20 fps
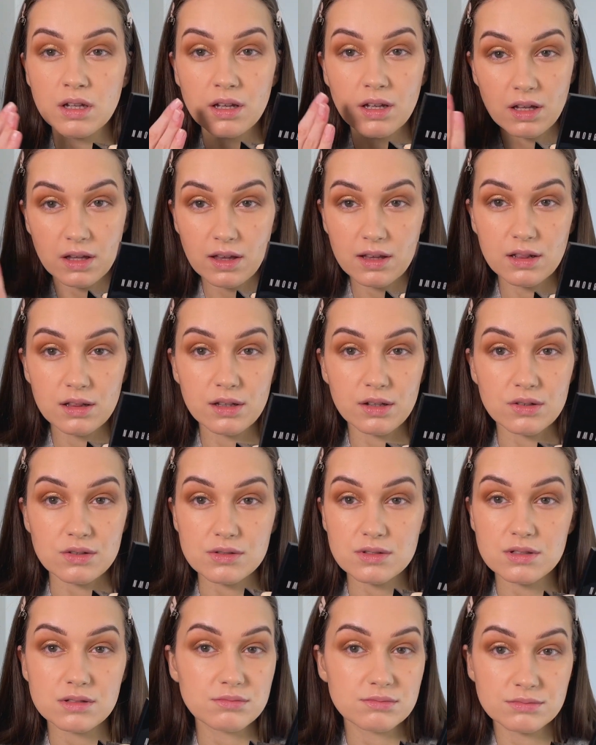It
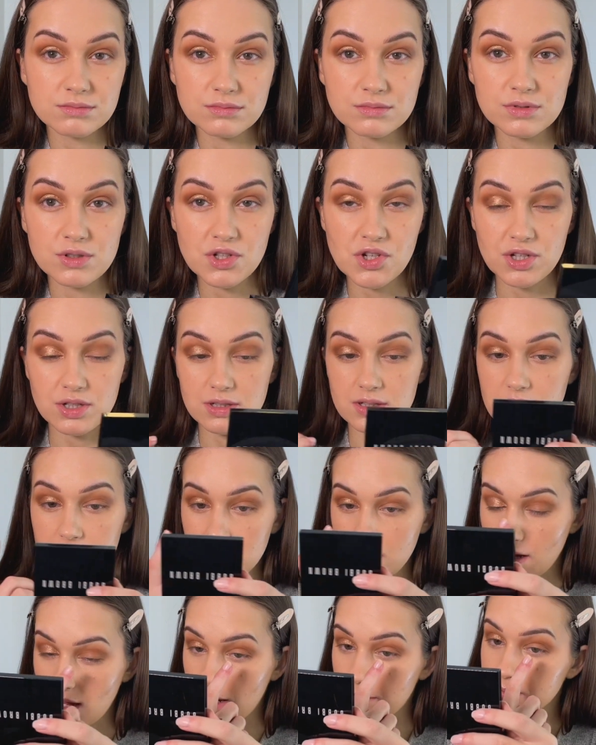looks just
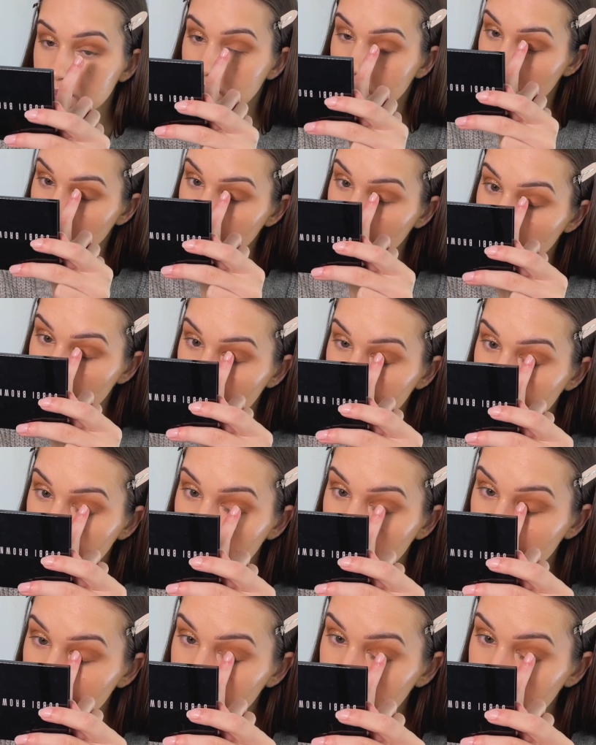absolutely beautiful.